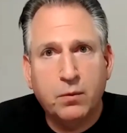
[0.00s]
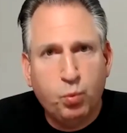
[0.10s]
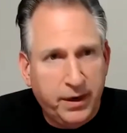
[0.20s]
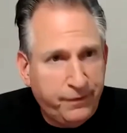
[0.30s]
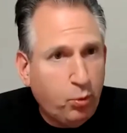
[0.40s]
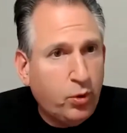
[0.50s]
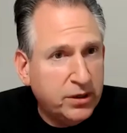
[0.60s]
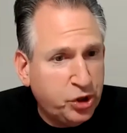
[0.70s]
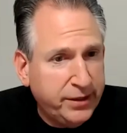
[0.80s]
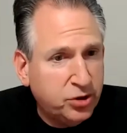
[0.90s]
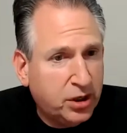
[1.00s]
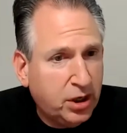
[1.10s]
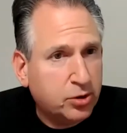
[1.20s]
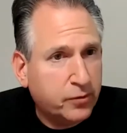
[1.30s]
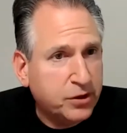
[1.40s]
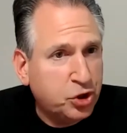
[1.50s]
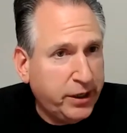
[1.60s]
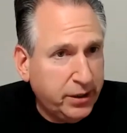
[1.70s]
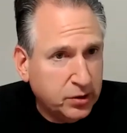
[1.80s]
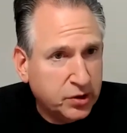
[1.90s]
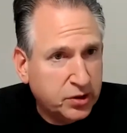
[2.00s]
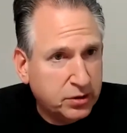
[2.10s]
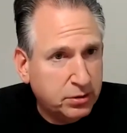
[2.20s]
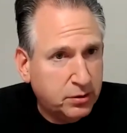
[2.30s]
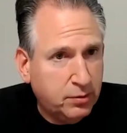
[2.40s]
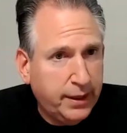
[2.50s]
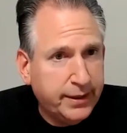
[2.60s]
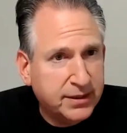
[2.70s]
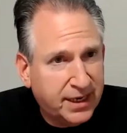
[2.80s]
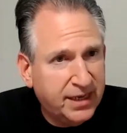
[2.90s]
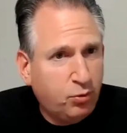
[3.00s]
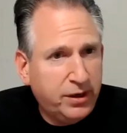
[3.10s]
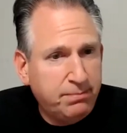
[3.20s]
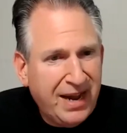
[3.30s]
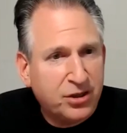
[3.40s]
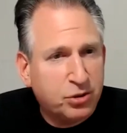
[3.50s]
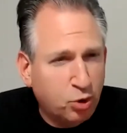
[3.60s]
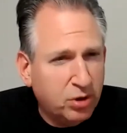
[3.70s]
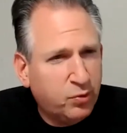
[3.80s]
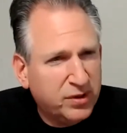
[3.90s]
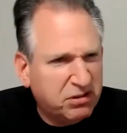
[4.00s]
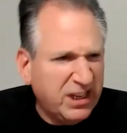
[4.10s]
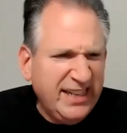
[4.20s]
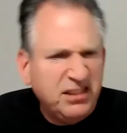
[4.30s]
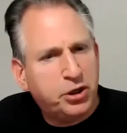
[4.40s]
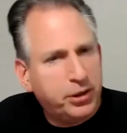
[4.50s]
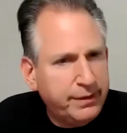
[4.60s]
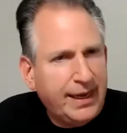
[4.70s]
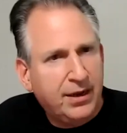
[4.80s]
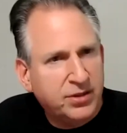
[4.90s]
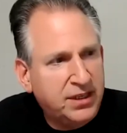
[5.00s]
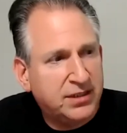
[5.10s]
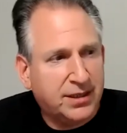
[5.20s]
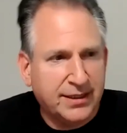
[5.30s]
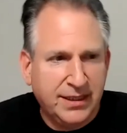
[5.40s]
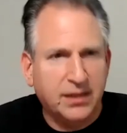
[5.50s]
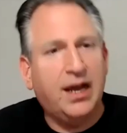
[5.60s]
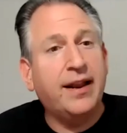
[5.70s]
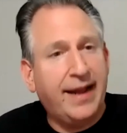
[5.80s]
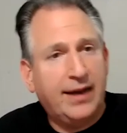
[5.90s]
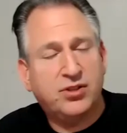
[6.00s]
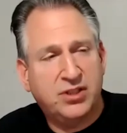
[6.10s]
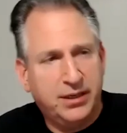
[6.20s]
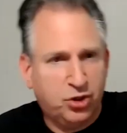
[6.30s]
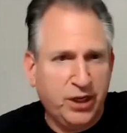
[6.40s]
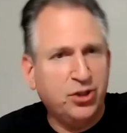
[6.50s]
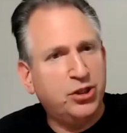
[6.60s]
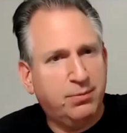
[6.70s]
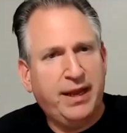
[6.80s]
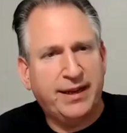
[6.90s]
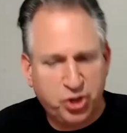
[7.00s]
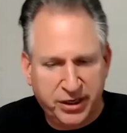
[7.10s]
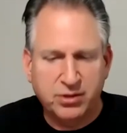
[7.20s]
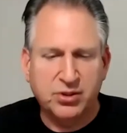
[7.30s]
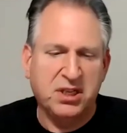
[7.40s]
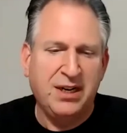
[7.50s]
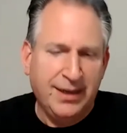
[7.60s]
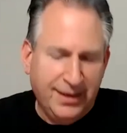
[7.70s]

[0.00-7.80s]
what if I want to change the color of the shingles, mm-hmm. right? Because I want to match more of what the interior of the house is. I see a lot of the houses here changing to black shingles.